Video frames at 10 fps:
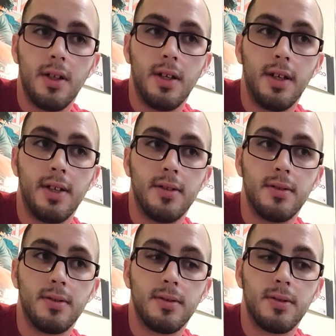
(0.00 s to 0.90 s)
And
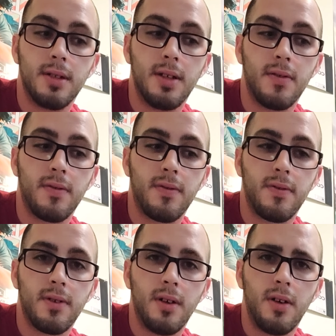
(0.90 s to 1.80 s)
if
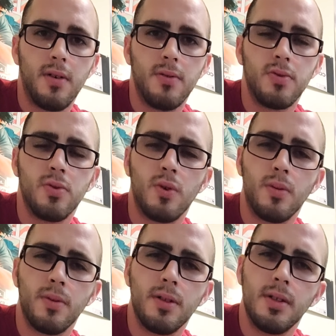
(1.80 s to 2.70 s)

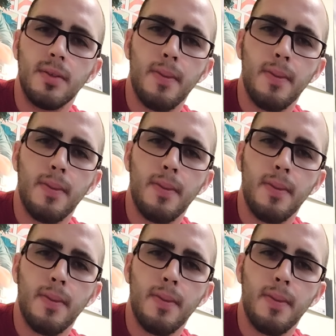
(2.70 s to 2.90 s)
normally,